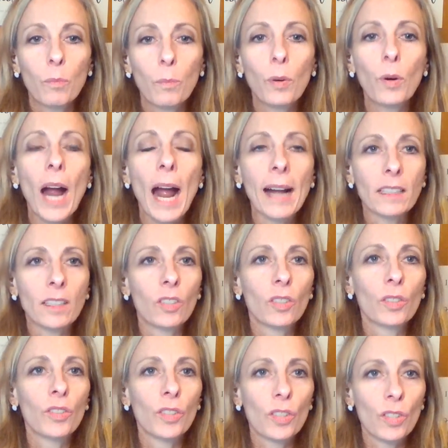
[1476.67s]

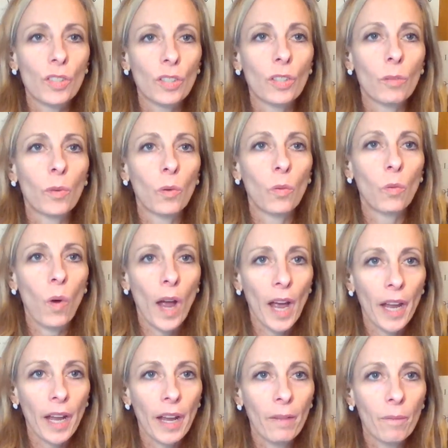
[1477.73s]
practical, discernible
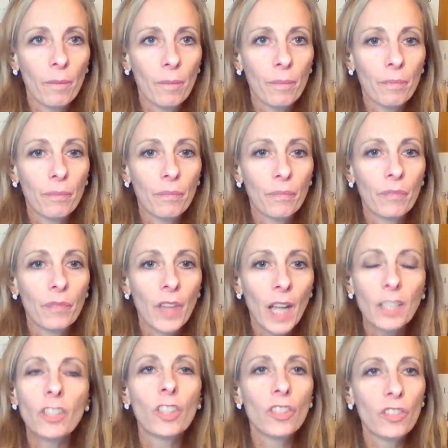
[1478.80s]
way,
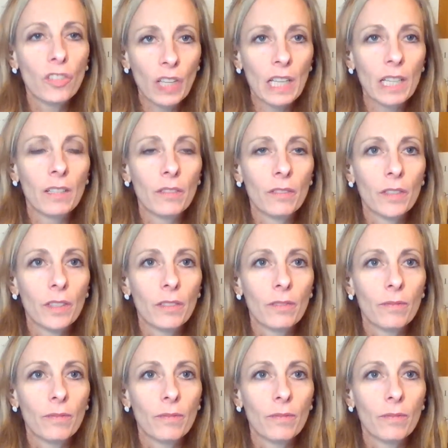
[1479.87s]
not just saved.